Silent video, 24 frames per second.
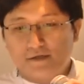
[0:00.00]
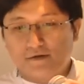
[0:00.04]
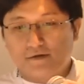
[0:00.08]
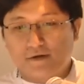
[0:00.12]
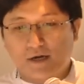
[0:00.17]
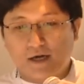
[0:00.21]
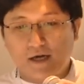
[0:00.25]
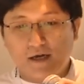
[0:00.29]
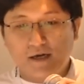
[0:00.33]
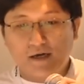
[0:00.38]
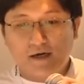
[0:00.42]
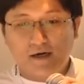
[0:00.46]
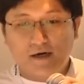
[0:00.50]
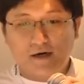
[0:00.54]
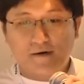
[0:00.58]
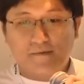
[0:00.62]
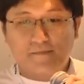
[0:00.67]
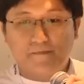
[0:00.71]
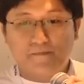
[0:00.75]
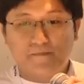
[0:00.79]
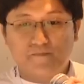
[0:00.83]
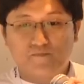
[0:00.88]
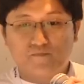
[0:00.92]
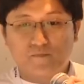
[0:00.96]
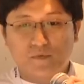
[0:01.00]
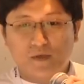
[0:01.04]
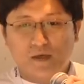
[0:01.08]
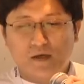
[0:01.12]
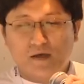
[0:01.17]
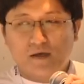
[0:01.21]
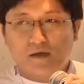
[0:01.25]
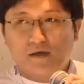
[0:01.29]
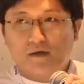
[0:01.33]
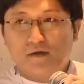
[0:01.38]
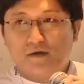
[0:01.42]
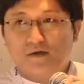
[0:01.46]
Okay, um,
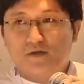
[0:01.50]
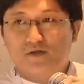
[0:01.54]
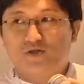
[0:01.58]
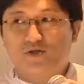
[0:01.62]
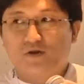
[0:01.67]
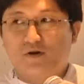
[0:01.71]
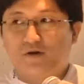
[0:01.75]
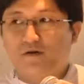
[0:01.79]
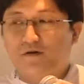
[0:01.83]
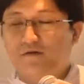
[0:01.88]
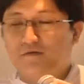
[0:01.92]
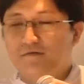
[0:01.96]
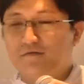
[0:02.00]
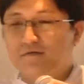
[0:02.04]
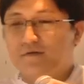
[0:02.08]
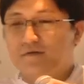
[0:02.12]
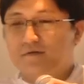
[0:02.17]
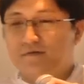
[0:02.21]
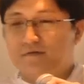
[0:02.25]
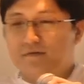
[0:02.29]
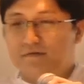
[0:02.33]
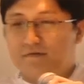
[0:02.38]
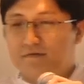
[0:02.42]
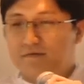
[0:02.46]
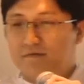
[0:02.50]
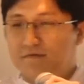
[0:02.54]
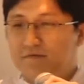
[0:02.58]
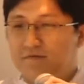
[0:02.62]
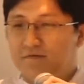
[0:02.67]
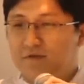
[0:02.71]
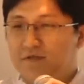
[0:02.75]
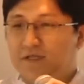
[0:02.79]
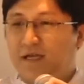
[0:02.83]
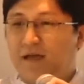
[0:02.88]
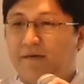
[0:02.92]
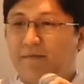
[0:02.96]
so
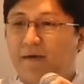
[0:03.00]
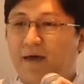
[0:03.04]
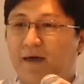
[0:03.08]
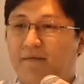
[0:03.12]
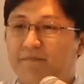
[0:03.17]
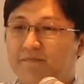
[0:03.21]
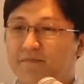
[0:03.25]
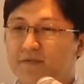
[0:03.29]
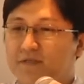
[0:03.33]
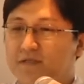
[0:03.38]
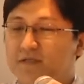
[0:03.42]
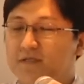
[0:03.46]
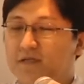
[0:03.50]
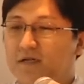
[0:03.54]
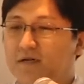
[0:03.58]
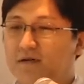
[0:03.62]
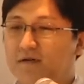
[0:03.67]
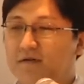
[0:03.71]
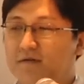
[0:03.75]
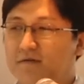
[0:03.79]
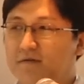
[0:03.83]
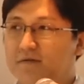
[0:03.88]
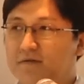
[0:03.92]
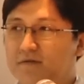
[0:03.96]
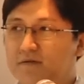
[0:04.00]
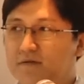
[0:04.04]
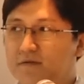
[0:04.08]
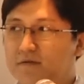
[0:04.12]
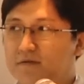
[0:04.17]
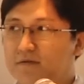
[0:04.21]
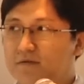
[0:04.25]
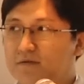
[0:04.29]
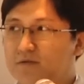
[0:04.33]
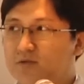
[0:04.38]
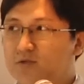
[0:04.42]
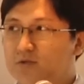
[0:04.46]
real-time apps, uh,
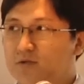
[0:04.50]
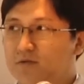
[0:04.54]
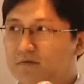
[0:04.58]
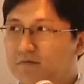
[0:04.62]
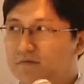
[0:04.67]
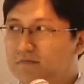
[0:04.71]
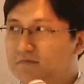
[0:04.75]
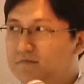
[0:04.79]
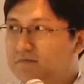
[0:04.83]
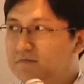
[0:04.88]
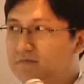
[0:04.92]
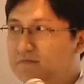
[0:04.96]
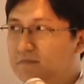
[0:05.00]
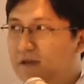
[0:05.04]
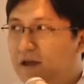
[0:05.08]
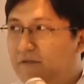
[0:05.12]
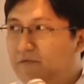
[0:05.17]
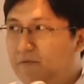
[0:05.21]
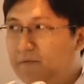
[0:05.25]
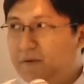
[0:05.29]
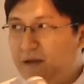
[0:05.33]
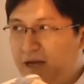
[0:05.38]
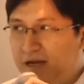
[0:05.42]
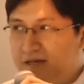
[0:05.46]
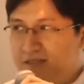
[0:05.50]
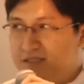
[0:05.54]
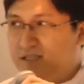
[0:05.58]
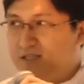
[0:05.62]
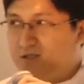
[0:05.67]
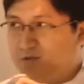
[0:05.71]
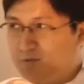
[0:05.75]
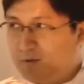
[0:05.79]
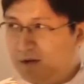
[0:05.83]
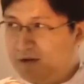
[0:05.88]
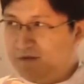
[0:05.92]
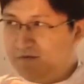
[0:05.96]
so everybody
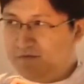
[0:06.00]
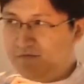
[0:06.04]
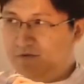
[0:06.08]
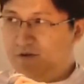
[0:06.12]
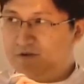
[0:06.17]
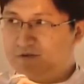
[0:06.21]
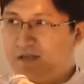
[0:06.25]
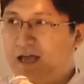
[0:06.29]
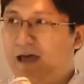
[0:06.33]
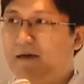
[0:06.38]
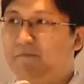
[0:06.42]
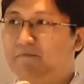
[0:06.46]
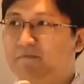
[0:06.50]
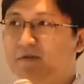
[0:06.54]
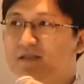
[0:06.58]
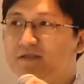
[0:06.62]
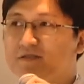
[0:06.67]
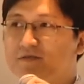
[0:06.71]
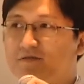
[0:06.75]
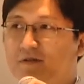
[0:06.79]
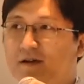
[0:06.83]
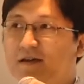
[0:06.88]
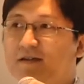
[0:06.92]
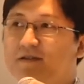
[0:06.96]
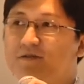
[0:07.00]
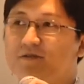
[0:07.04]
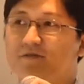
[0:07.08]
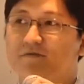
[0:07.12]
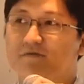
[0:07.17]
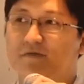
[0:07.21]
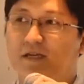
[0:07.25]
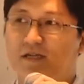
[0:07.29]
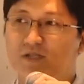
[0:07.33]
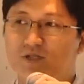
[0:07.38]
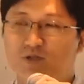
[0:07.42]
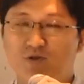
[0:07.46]
understands what real-time means, right?
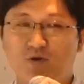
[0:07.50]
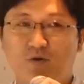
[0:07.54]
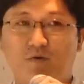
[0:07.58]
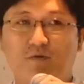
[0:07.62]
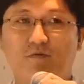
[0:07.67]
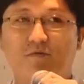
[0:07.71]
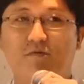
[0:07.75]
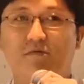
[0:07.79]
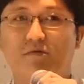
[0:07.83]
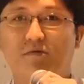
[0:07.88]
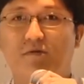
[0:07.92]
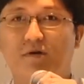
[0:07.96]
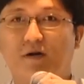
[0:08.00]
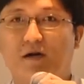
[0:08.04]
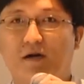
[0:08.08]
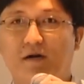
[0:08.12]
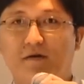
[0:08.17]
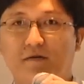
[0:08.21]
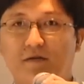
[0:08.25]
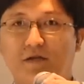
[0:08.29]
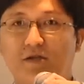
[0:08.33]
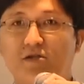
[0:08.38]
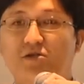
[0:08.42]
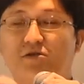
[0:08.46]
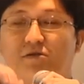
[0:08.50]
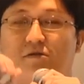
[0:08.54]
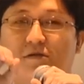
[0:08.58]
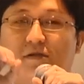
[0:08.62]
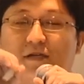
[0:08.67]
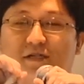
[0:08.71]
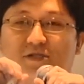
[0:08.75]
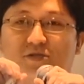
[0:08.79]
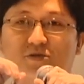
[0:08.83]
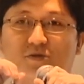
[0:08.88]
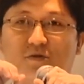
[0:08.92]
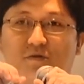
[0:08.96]
So there's no, uh, in,
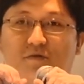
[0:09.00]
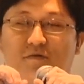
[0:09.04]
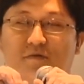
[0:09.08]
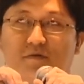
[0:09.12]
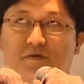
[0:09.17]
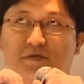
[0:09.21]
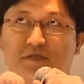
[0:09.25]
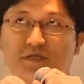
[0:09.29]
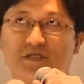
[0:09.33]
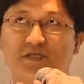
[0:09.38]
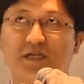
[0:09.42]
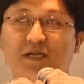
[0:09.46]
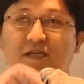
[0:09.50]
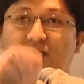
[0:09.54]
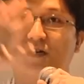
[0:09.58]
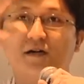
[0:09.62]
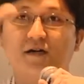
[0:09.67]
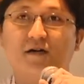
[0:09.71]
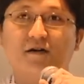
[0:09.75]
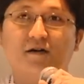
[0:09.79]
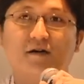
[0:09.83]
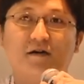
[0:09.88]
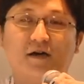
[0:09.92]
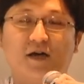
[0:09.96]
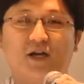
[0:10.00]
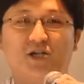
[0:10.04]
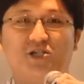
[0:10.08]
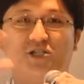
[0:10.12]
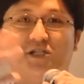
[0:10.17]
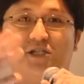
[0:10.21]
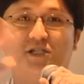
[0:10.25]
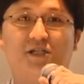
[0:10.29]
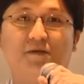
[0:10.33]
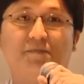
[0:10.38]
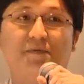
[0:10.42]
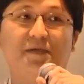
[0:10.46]
there's no single H
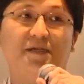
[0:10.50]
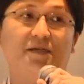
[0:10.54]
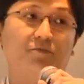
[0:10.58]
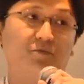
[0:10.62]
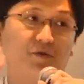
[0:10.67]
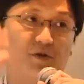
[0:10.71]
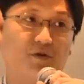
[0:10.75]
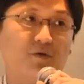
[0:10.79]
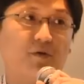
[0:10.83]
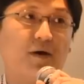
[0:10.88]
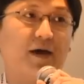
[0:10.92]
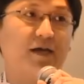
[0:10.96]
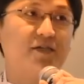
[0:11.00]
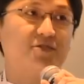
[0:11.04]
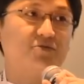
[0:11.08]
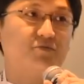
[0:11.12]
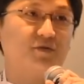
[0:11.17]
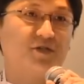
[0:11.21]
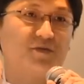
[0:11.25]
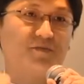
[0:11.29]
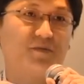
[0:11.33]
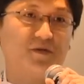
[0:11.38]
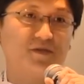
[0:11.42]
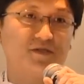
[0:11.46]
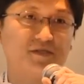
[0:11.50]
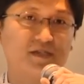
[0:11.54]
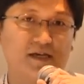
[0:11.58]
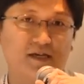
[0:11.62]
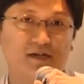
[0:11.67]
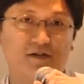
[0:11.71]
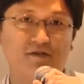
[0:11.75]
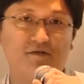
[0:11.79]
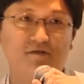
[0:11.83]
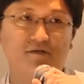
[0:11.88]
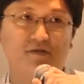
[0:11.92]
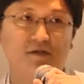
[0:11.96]
T T P request response
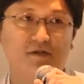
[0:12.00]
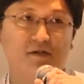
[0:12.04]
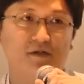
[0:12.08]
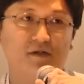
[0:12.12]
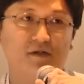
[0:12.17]
cycle.